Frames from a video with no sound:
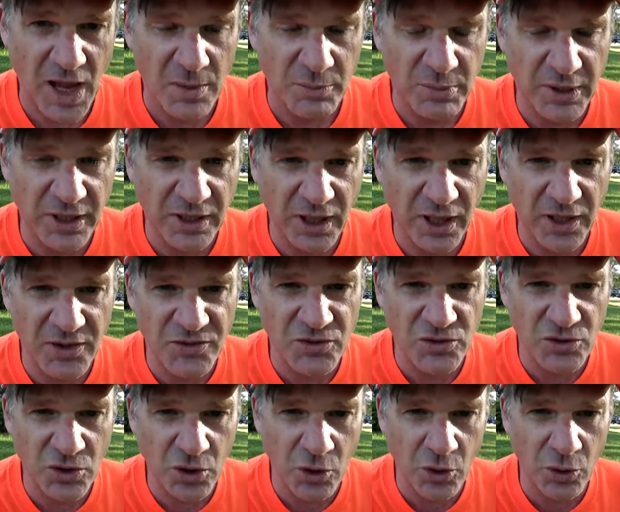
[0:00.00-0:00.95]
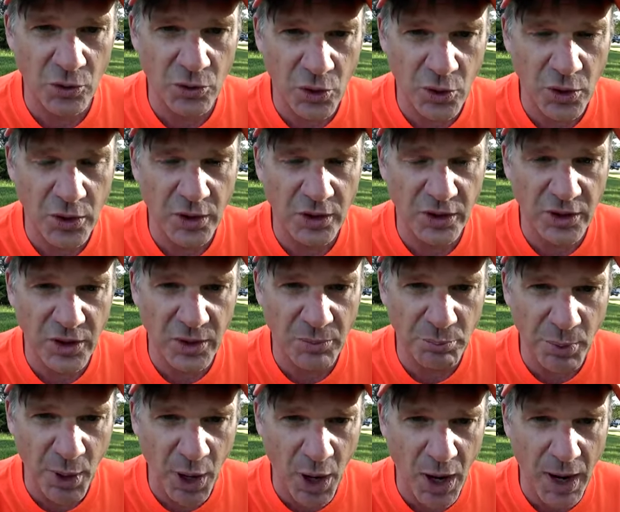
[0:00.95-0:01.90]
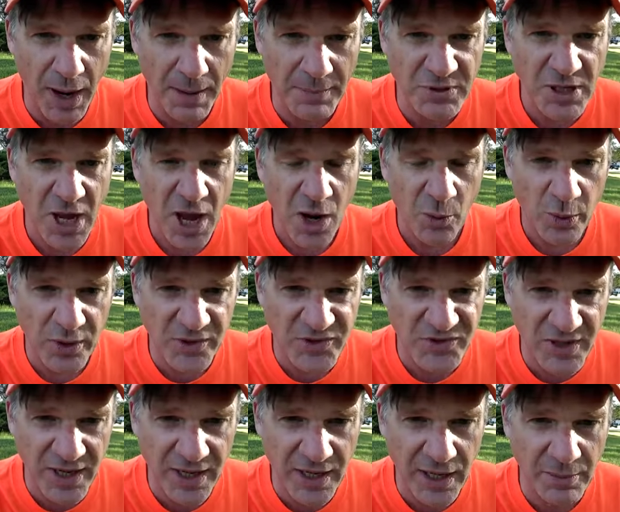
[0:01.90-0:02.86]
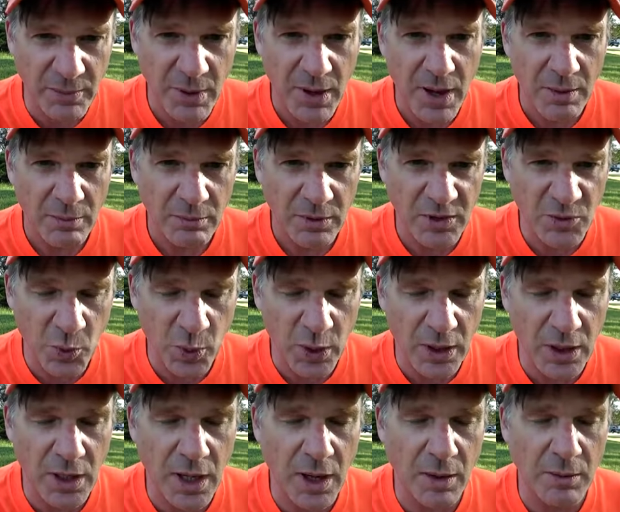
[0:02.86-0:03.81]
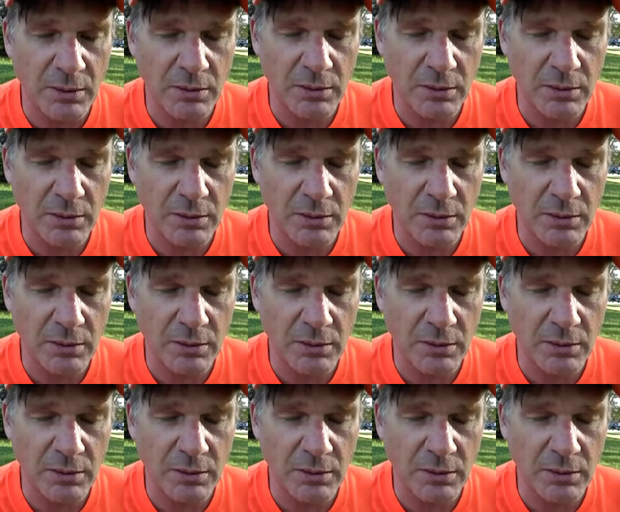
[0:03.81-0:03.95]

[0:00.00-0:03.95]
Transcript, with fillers: Because two nuclear bombs were set up were